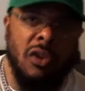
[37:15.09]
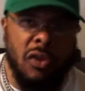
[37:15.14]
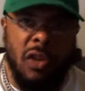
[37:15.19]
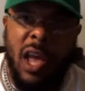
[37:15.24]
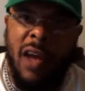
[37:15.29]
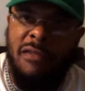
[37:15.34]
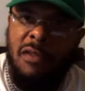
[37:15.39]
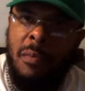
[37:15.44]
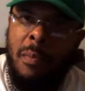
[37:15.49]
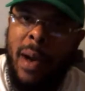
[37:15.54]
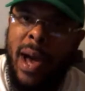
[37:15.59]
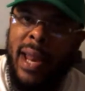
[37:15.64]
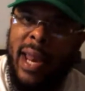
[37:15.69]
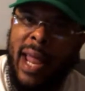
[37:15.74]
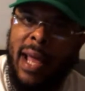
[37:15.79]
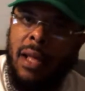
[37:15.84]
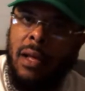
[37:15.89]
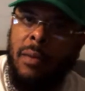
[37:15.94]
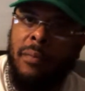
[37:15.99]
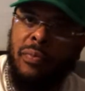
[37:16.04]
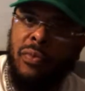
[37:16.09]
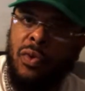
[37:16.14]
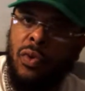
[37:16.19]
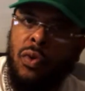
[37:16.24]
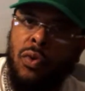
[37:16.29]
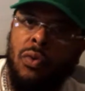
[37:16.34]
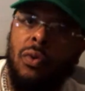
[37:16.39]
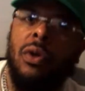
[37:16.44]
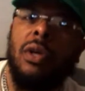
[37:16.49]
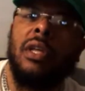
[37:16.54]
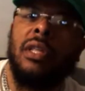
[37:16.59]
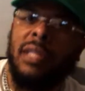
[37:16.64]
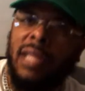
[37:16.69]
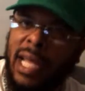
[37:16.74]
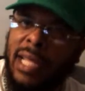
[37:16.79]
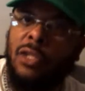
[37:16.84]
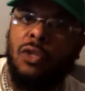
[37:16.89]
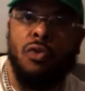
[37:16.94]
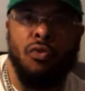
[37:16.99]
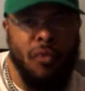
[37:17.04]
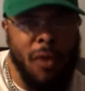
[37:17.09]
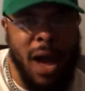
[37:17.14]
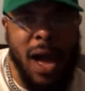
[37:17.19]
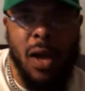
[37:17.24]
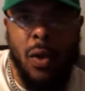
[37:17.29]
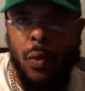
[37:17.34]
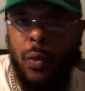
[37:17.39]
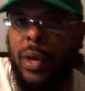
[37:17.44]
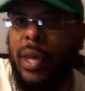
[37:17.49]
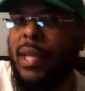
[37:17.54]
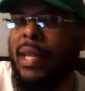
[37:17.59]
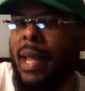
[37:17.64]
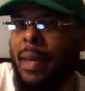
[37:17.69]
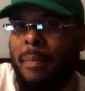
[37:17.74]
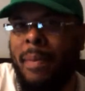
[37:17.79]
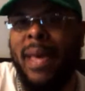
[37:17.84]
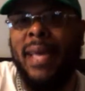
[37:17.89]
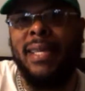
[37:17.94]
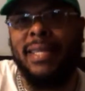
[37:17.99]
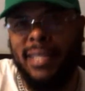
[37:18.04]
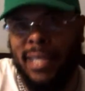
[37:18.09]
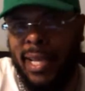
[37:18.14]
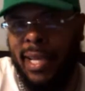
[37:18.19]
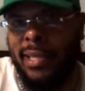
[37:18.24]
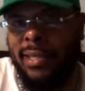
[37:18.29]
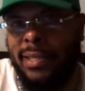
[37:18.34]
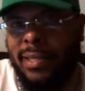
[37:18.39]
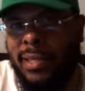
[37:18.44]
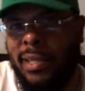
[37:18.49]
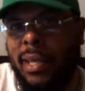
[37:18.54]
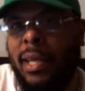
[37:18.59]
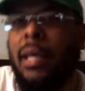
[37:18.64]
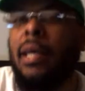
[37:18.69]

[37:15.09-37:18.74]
everybody that come through that you rock with, that makes sense,